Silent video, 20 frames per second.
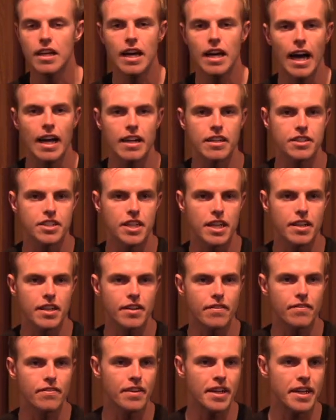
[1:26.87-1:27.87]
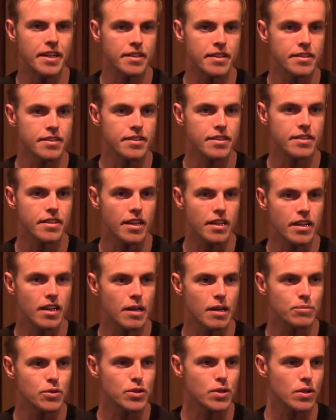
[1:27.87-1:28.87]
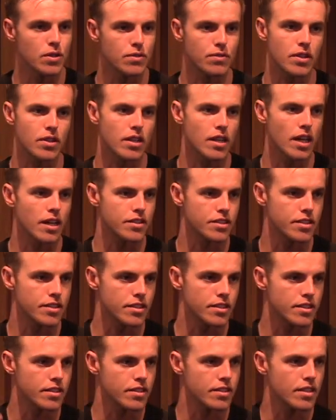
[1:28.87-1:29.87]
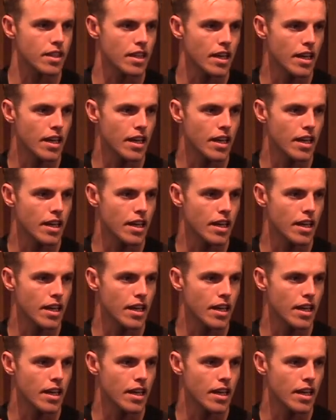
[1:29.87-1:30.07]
energetic veil that comes over the consciousness